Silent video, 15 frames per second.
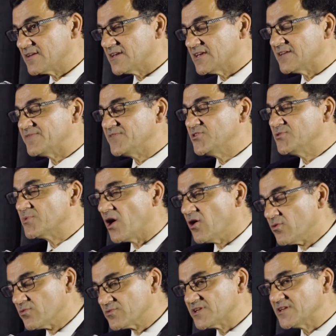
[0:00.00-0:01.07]
if you
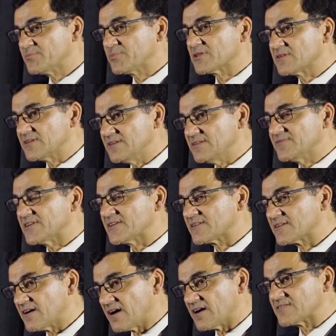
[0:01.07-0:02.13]
only believe in
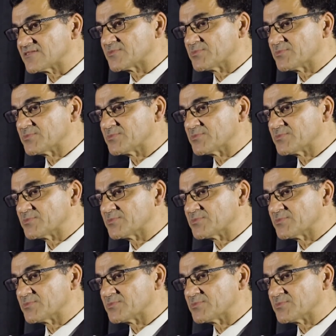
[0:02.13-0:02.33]
God's